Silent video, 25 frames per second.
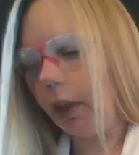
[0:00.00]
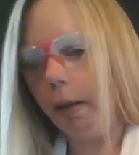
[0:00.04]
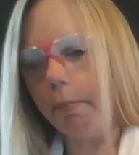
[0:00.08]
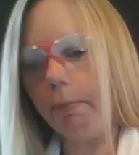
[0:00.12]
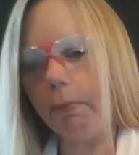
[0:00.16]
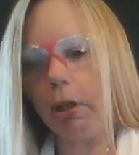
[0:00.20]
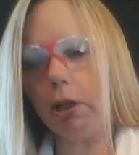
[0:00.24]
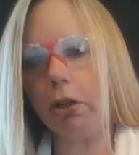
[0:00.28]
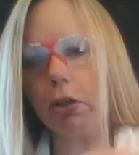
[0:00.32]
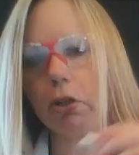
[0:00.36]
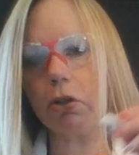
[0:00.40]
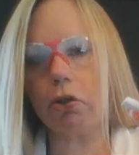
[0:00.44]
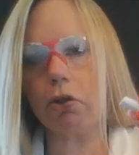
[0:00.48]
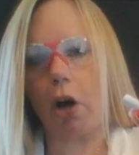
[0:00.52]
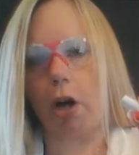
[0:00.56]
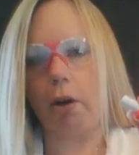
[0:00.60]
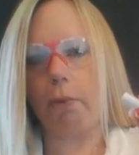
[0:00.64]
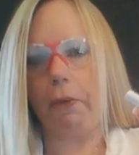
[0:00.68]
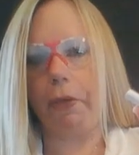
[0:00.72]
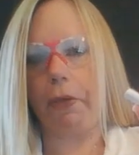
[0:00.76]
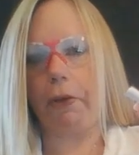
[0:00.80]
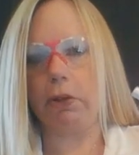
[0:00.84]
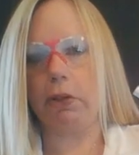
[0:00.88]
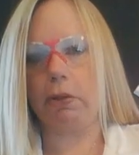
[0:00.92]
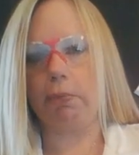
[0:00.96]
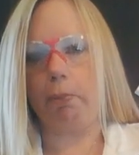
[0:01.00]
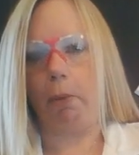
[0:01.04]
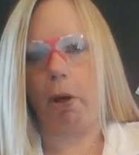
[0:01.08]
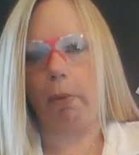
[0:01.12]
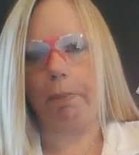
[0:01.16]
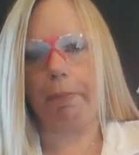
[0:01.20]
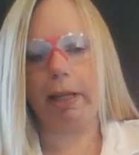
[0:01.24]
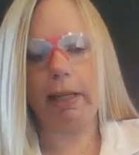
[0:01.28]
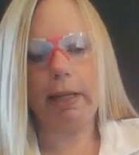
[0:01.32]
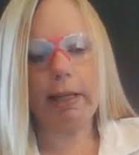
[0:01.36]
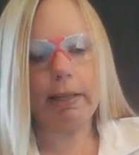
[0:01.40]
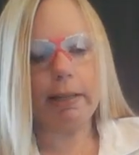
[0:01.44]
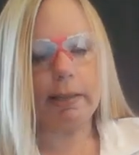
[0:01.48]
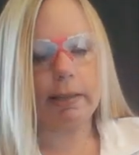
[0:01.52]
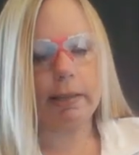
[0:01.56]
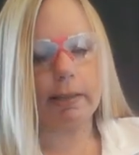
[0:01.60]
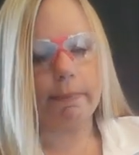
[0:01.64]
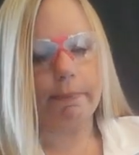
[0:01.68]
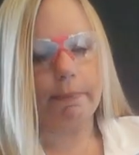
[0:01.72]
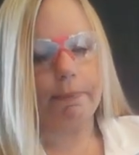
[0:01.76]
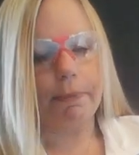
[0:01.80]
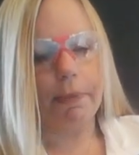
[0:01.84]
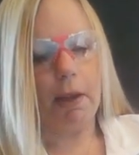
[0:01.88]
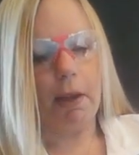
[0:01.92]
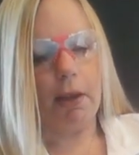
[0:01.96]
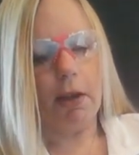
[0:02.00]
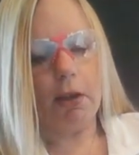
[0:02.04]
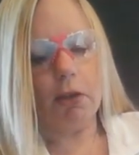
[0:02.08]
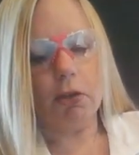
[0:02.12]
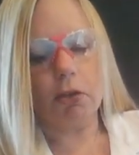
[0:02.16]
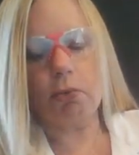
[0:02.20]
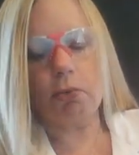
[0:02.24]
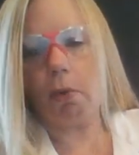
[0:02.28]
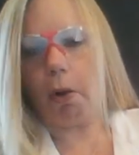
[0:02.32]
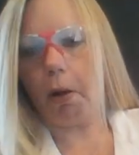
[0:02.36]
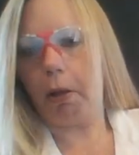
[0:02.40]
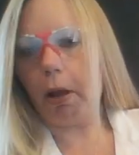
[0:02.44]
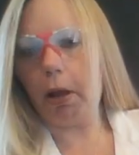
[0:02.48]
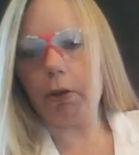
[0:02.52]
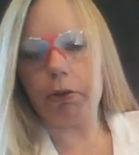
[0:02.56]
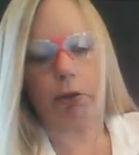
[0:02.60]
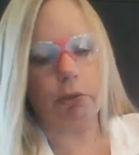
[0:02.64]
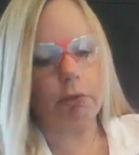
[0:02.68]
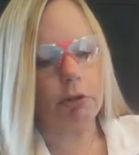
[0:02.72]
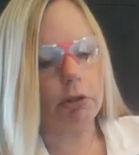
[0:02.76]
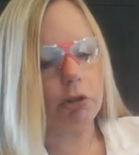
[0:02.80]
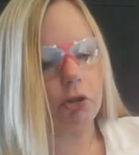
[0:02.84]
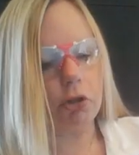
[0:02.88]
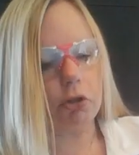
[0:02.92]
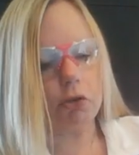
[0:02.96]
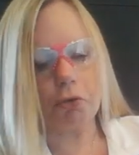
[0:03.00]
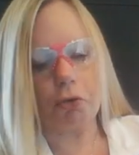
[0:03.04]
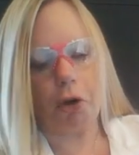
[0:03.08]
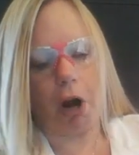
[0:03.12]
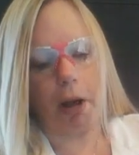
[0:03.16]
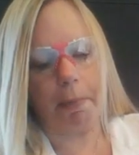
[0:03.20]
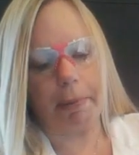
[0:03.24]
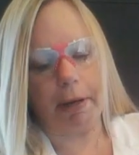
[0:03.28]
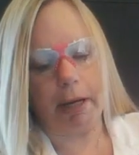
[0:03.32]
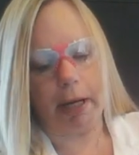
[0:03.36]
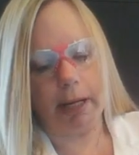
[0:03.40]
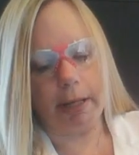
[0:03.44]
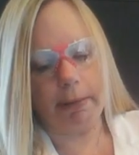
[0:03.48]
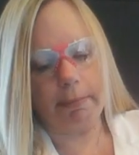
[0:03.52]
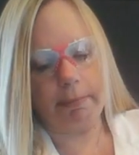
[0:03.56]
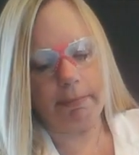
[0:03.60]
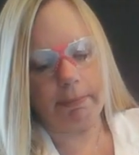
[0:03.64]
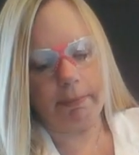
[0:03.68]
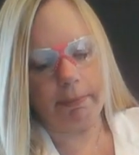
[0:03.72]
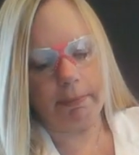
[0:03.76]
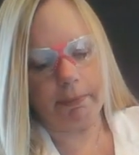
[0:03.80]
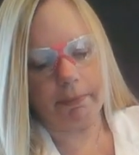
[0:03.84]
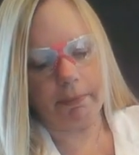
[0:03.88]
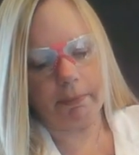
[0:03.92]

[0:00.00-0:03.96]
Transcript: I'm going to start with a small piece. So all I'll do is just drop it in.